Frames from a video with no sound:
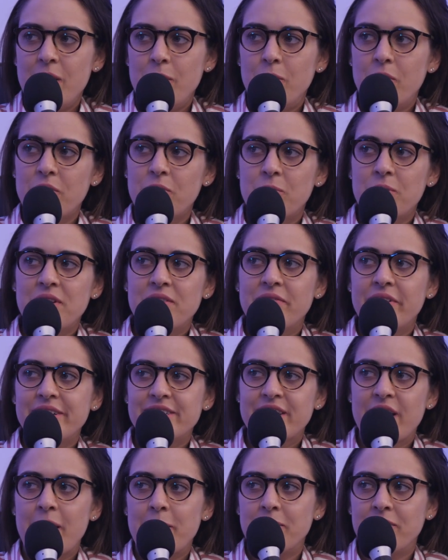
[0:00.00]
Whether we
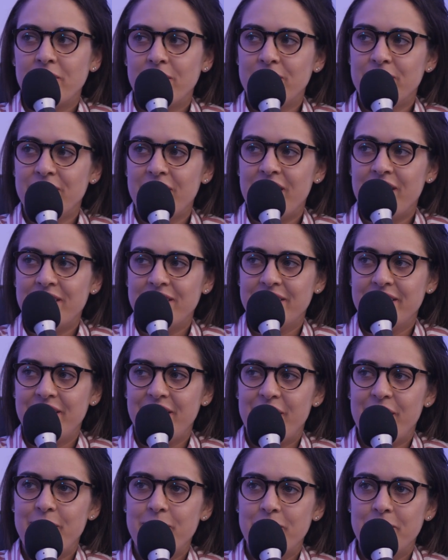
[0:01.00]
invest capital or not
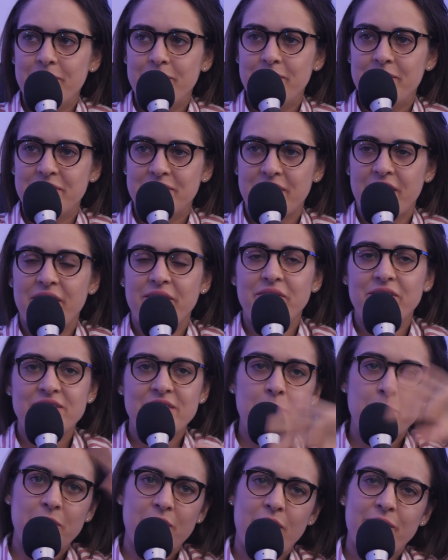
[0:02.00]
is kind of a
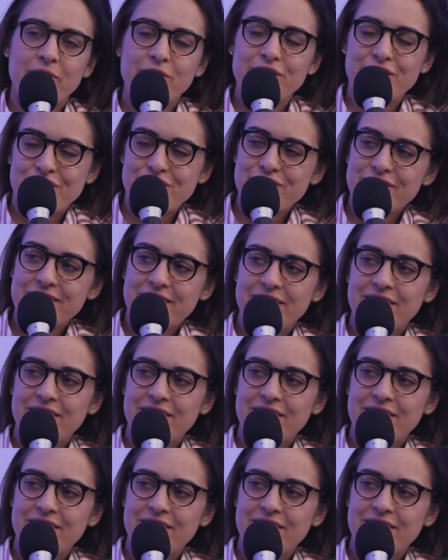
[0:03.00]
separate conversation.